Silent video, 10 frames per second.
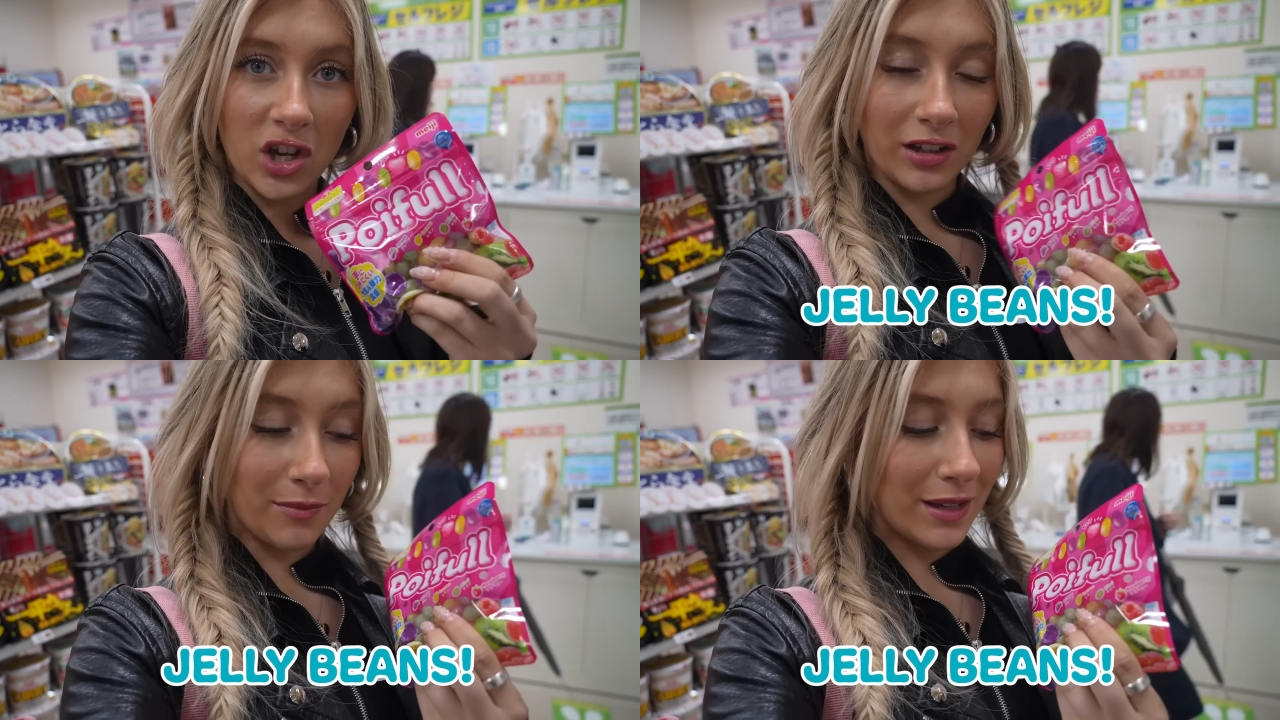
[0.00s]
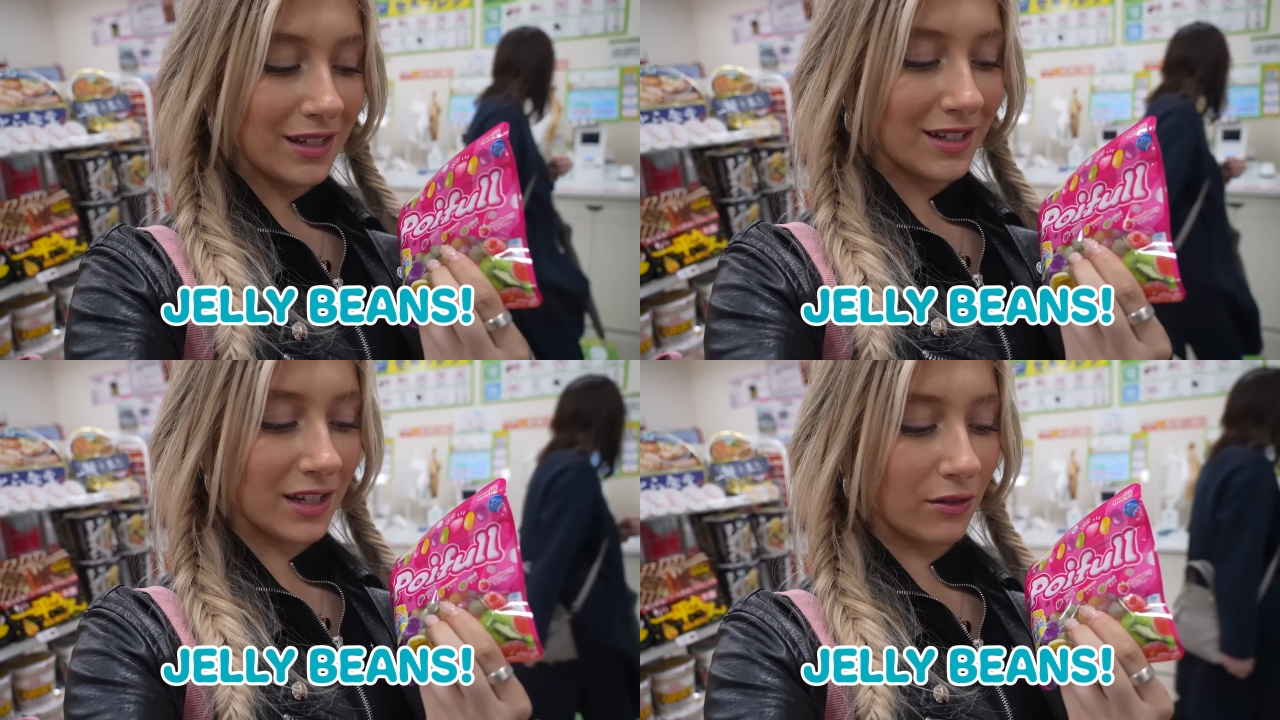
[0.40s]
jelly
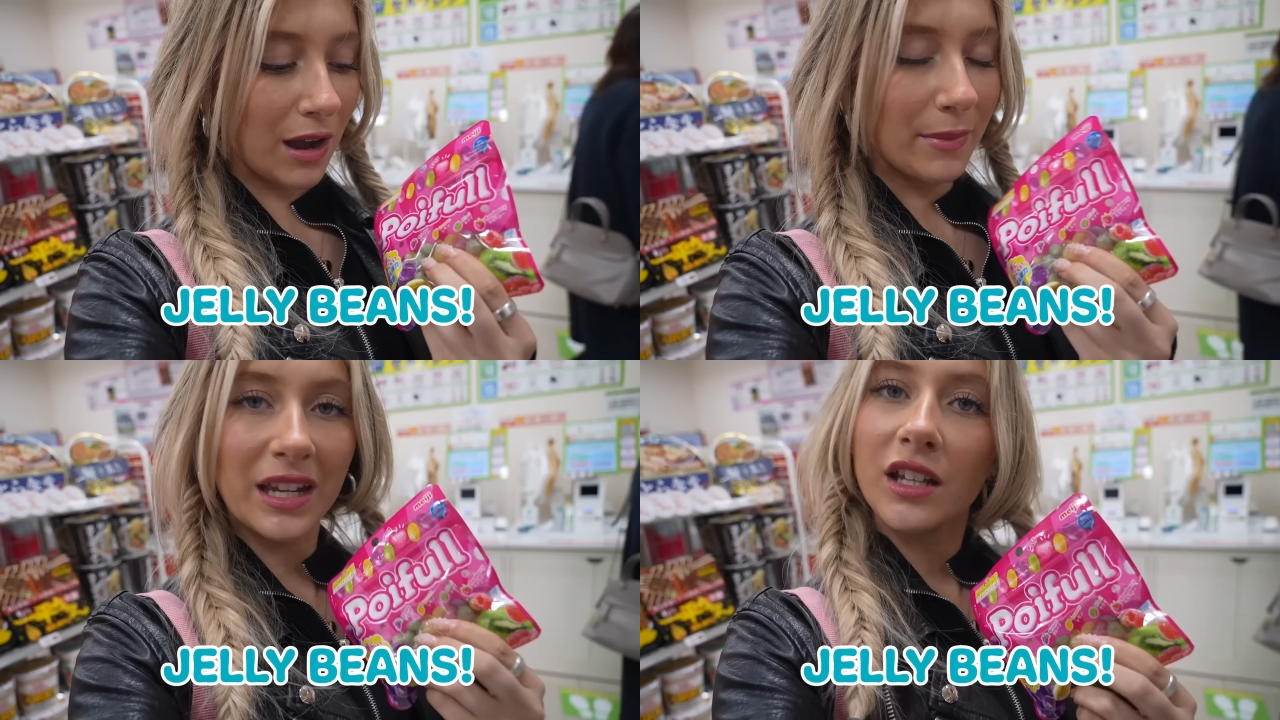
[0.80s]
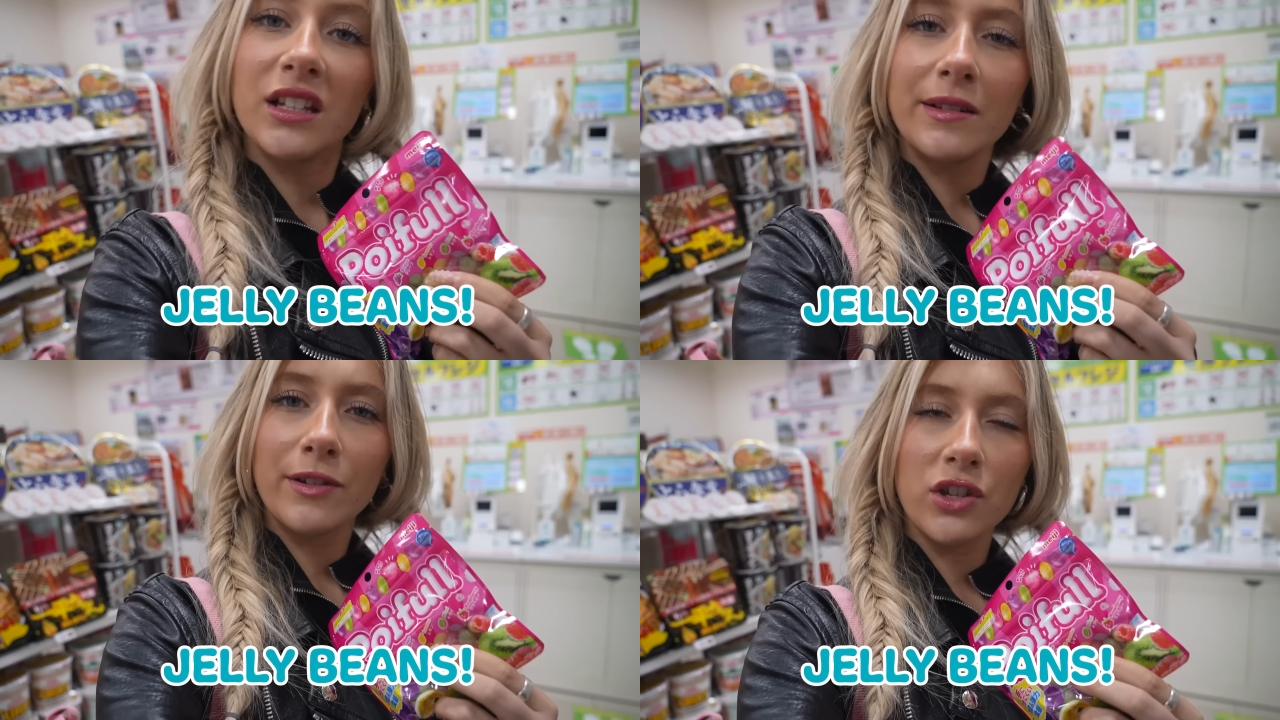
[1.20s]
beans, so I'm gonna get
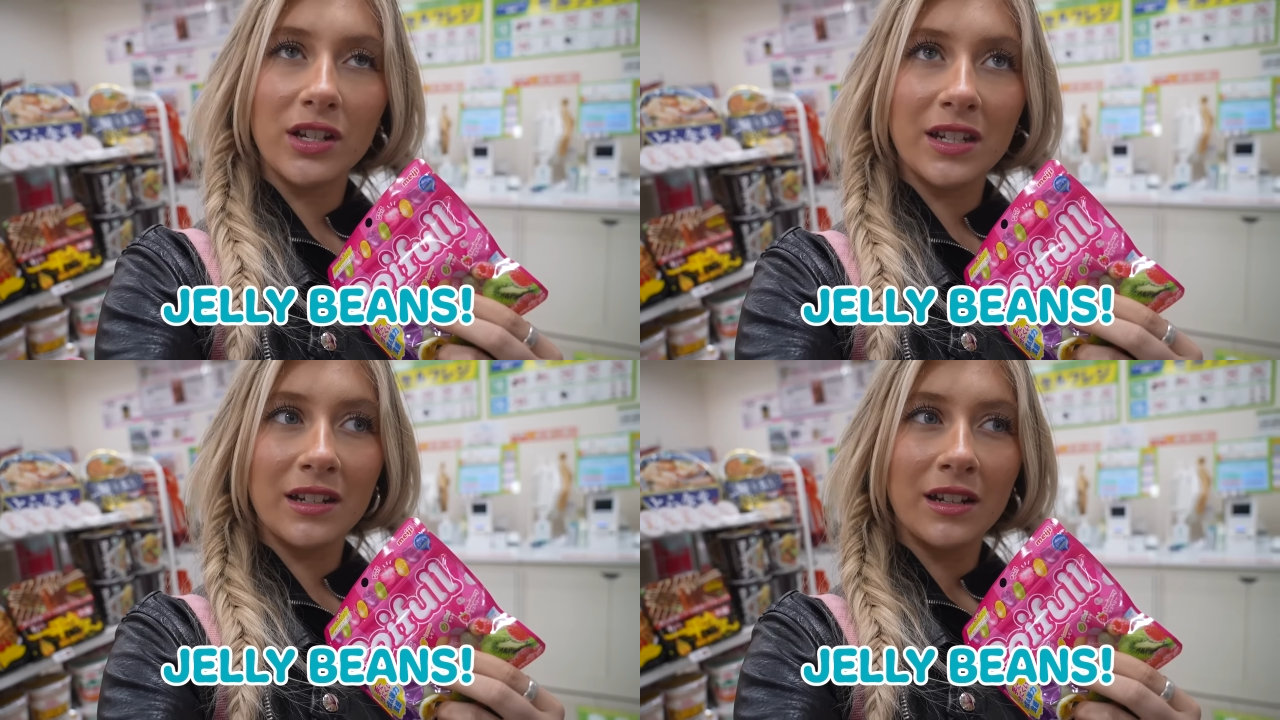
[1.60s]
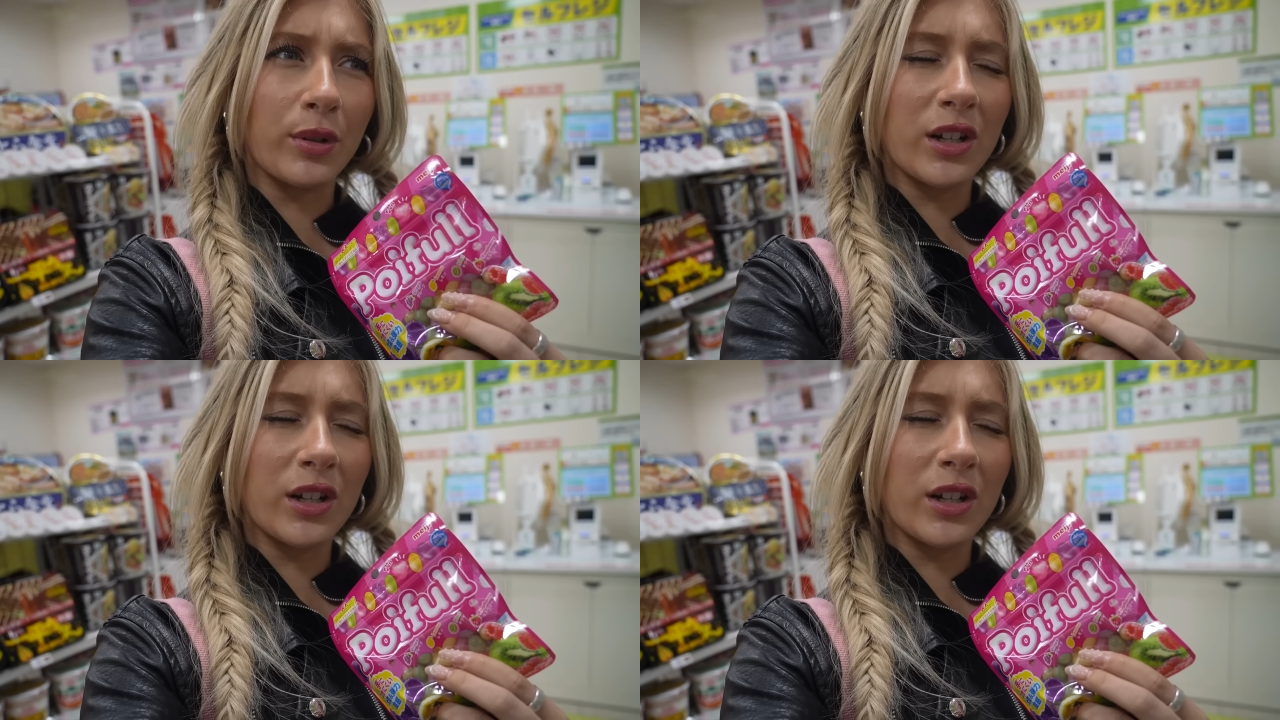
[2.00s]
these for Jensen.